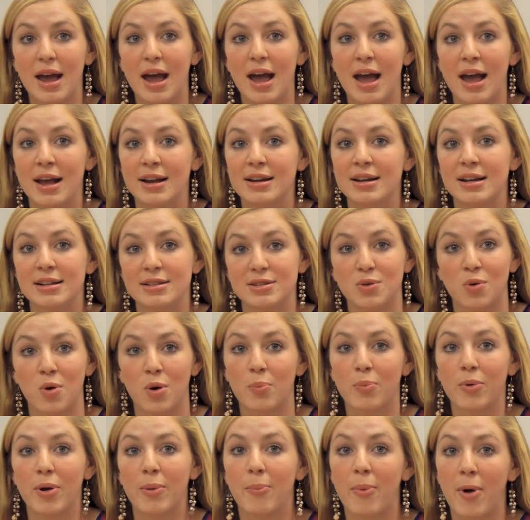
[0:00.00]
and its
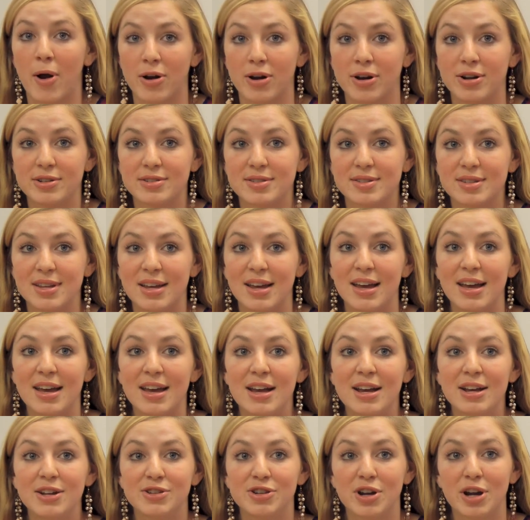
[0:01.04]
corporate partners.
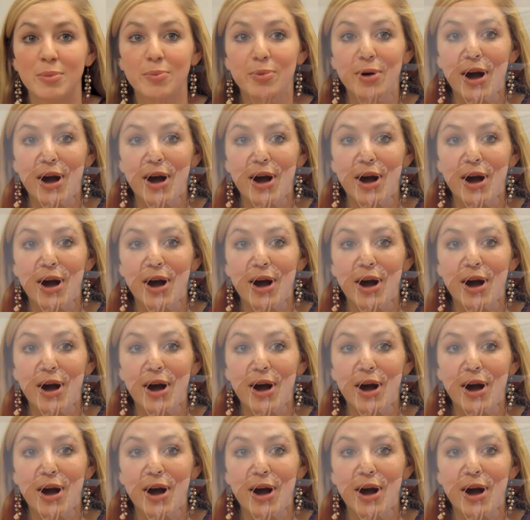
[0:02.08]
During